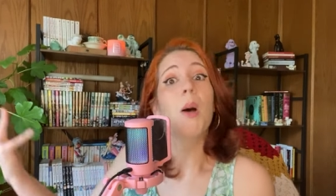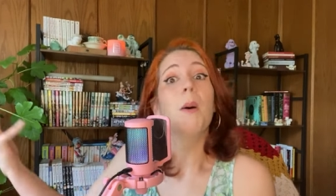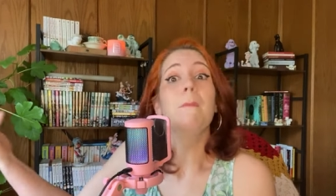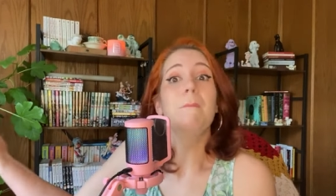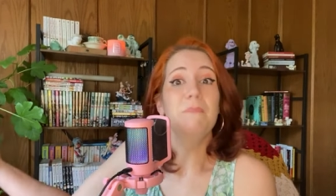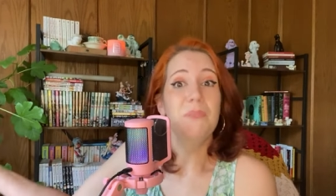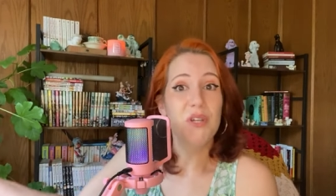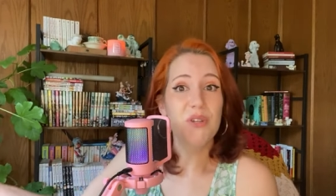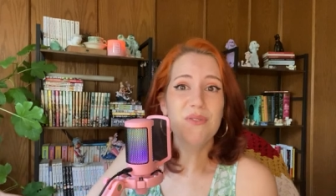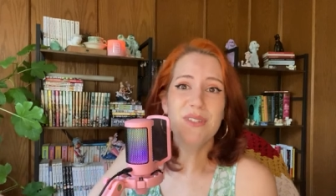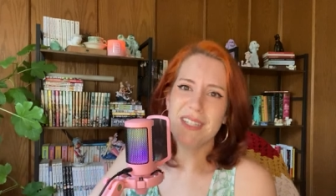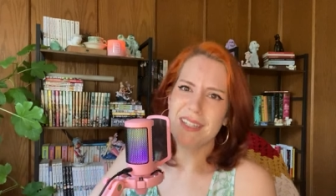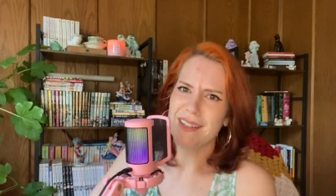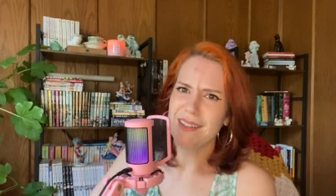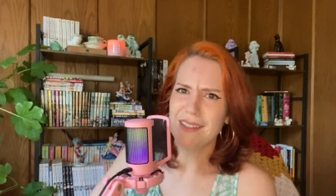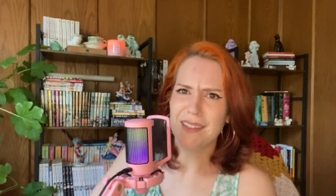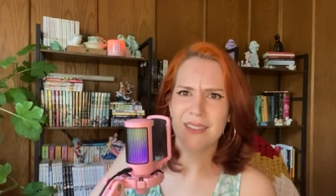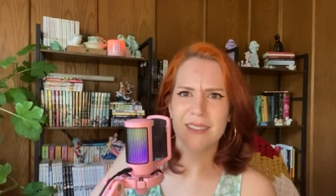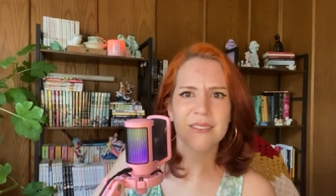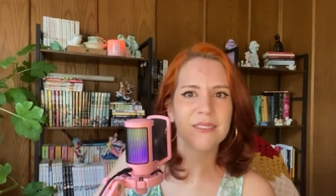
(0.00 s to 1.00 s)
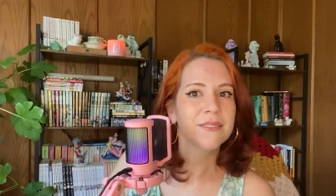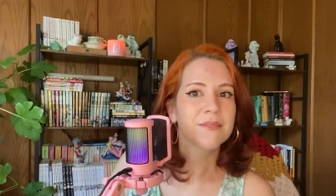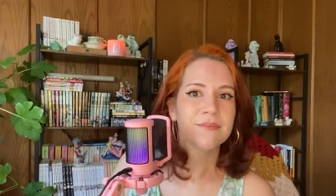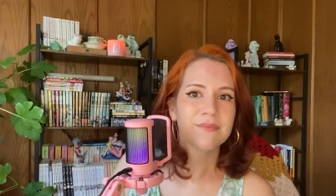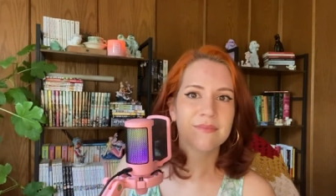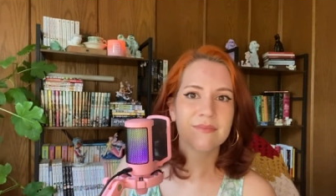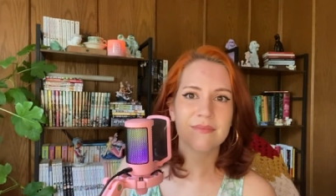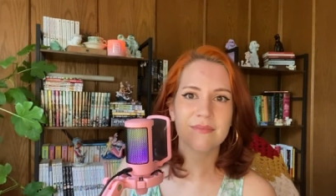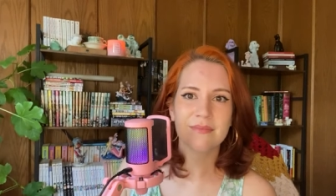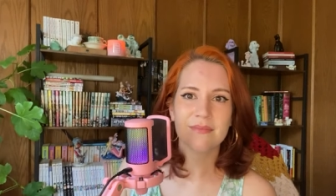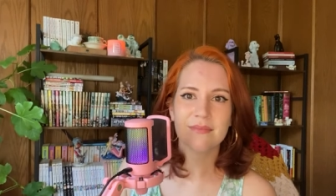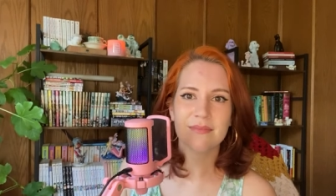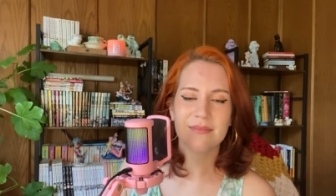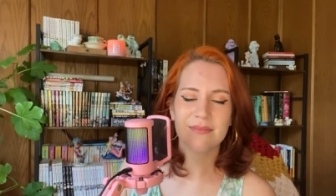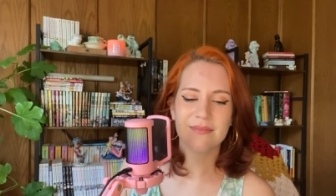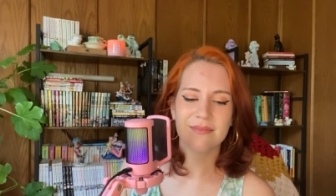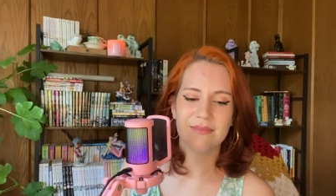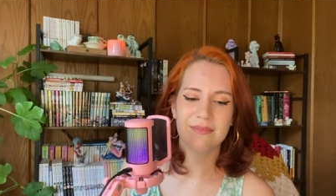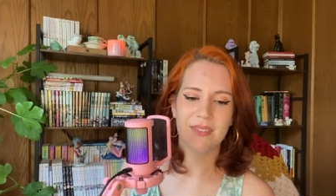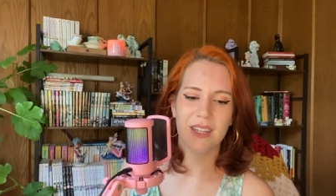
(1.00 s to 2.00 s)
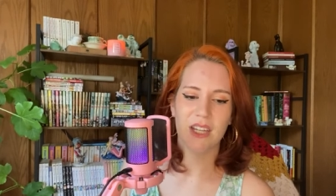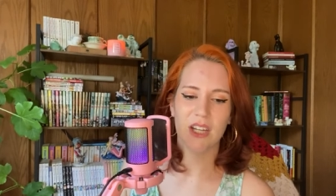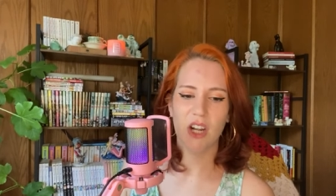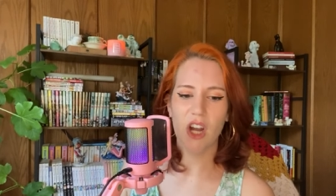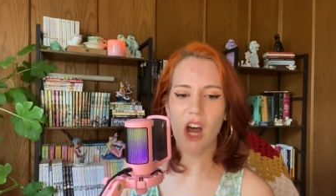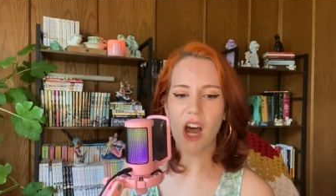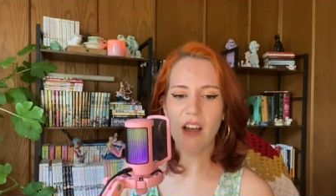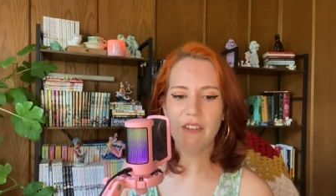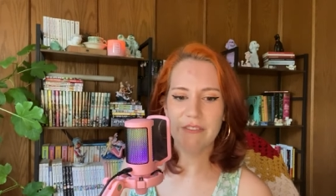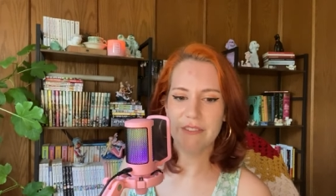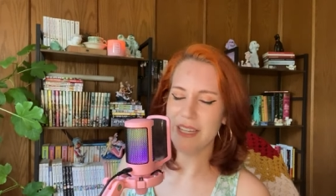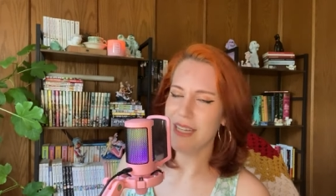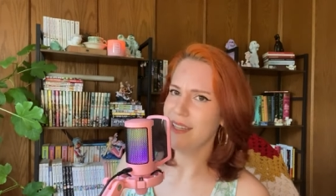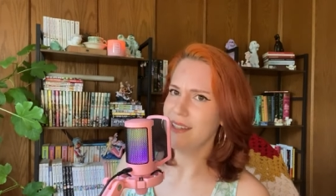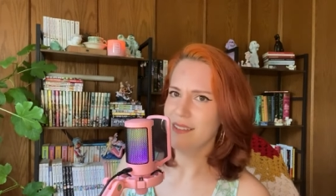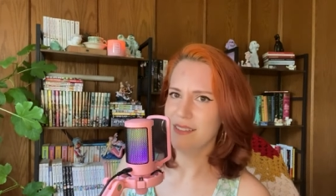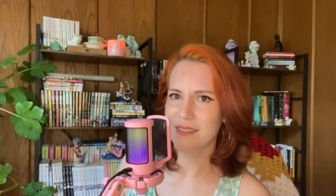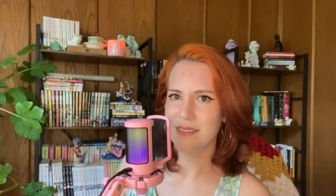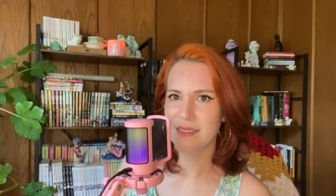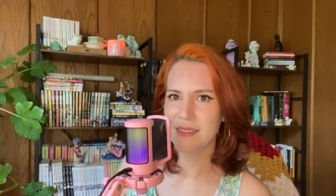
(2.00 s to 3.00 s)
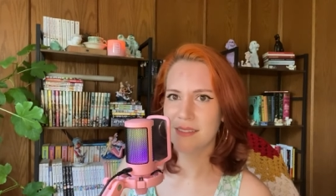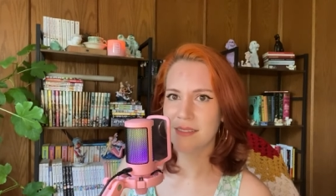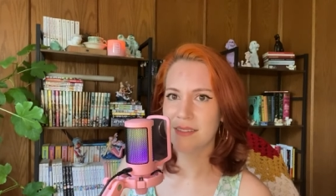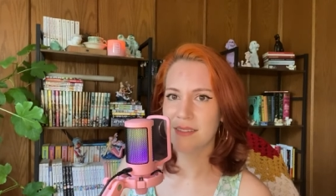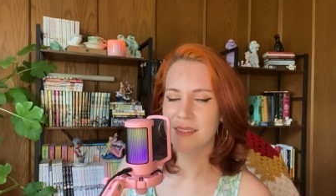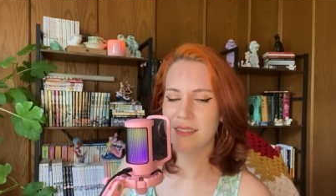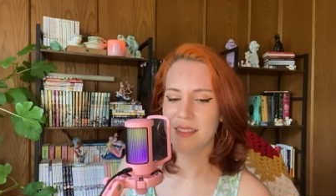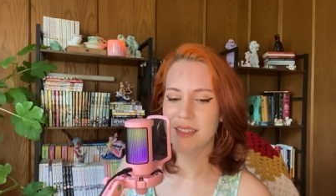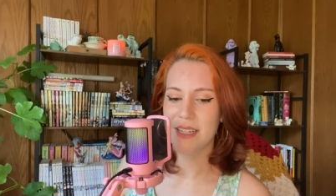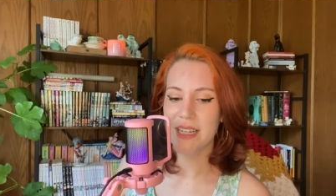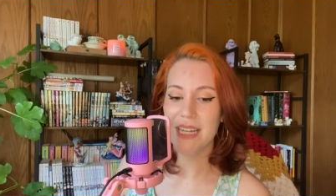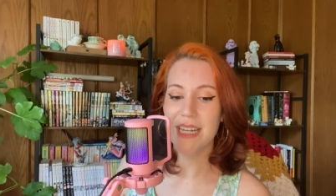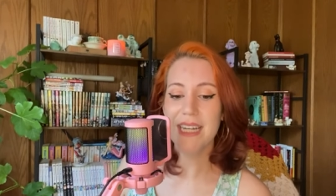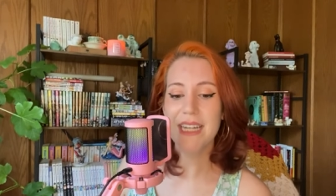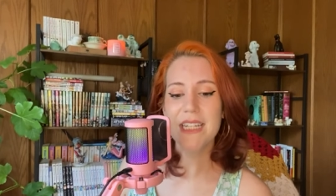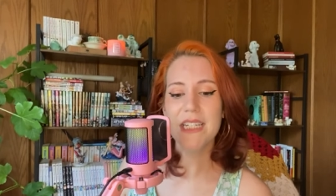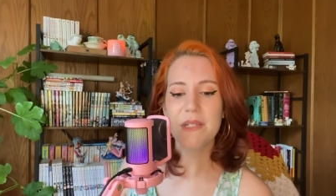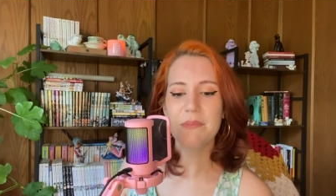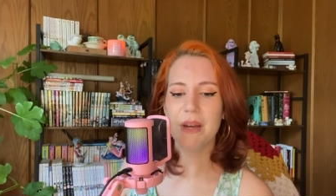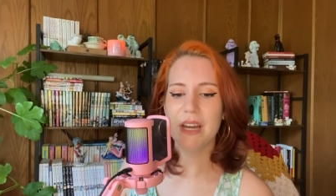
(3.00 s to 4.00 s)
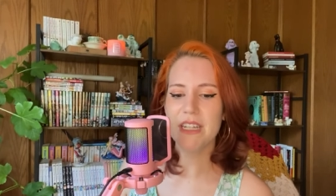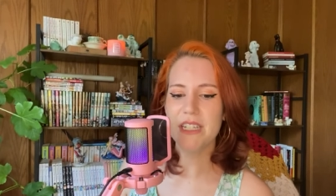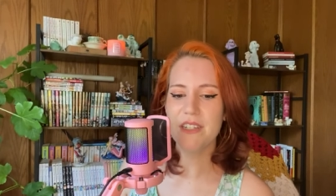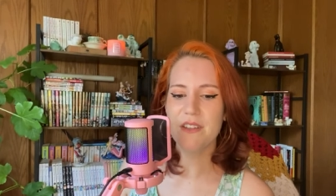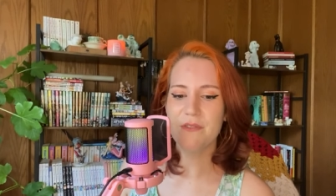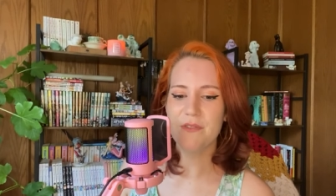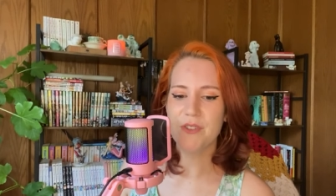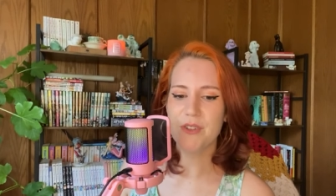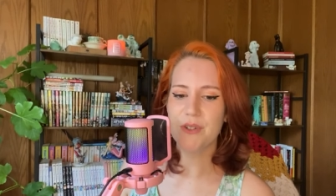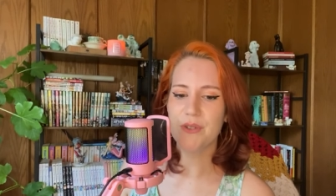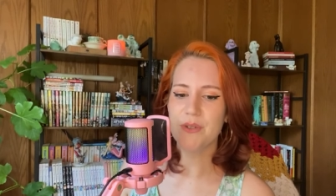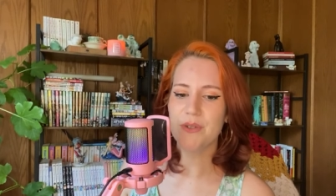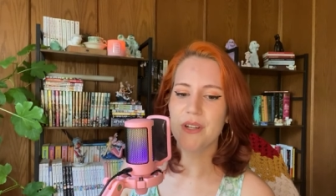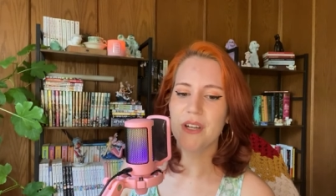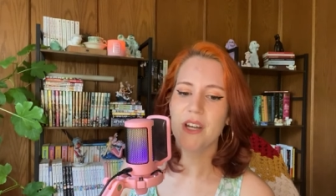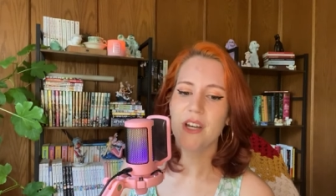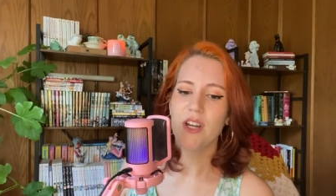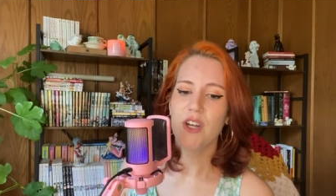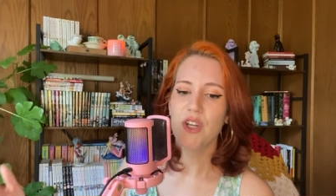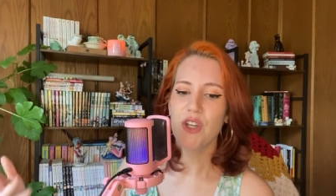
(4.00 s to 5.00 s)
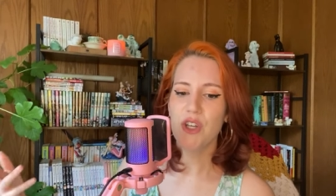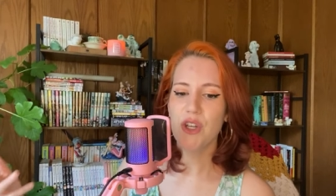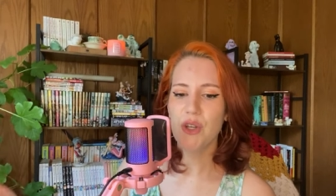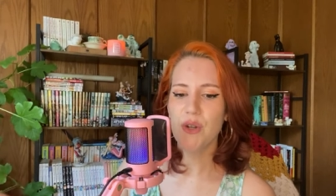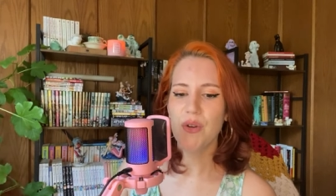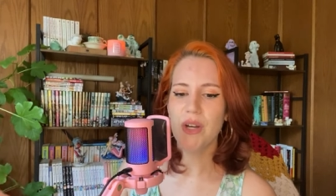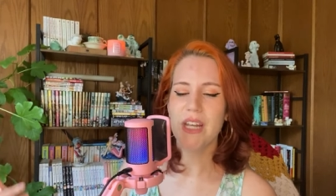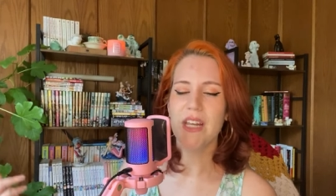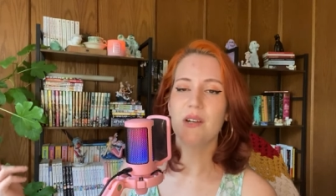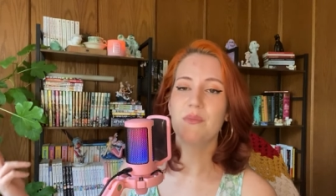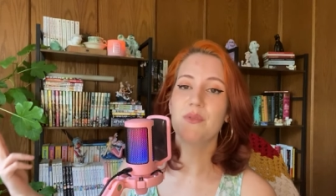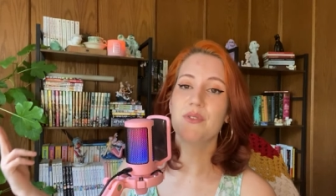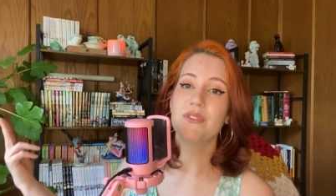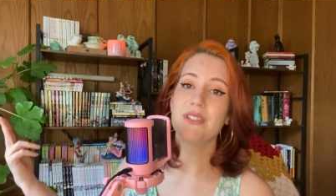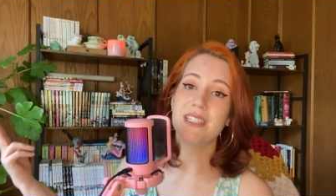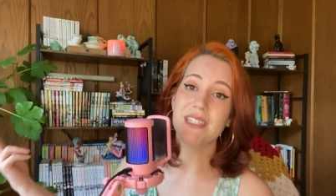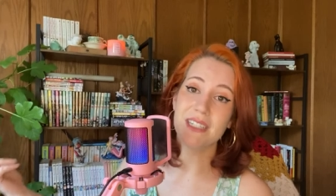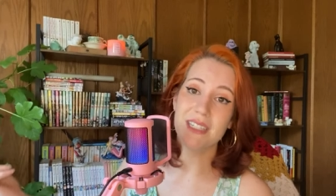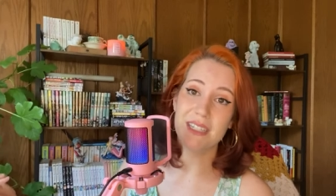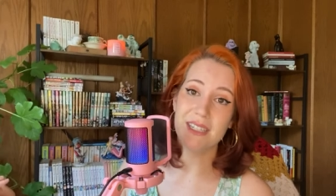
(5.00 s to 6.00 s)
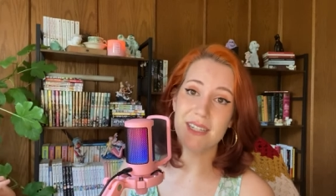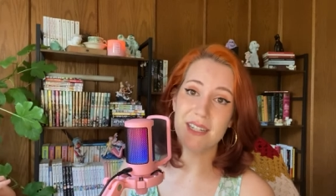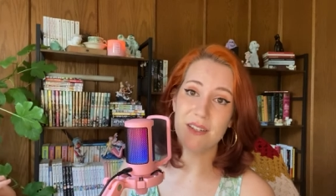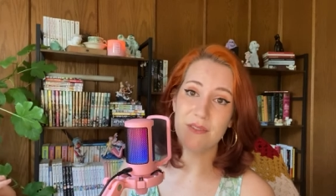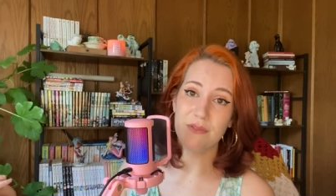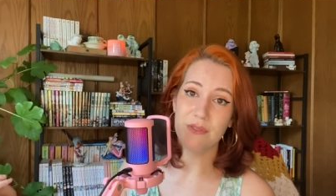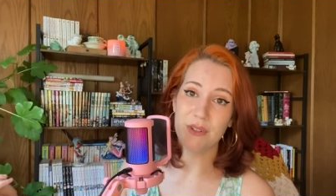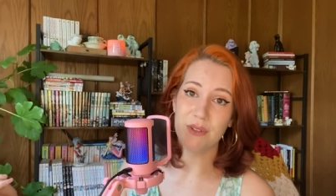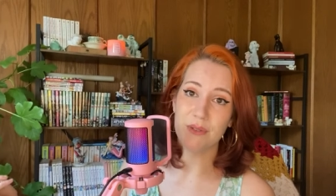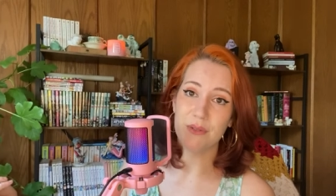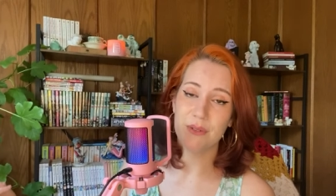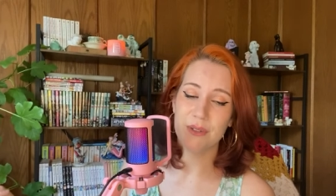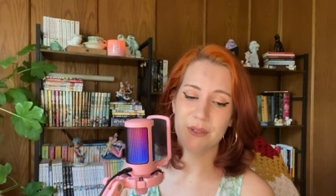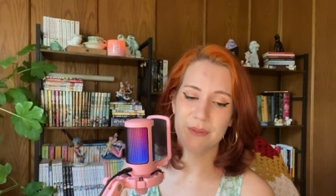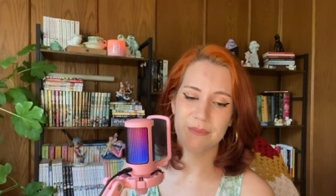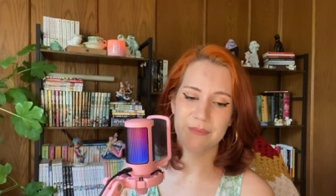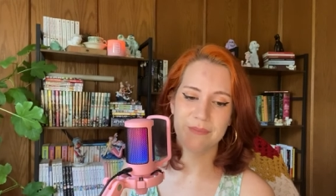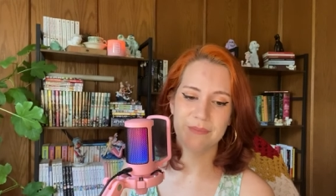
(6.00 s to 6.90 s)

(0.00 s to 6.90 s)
music, coffee, eating spicy food, cute animals, and seafood.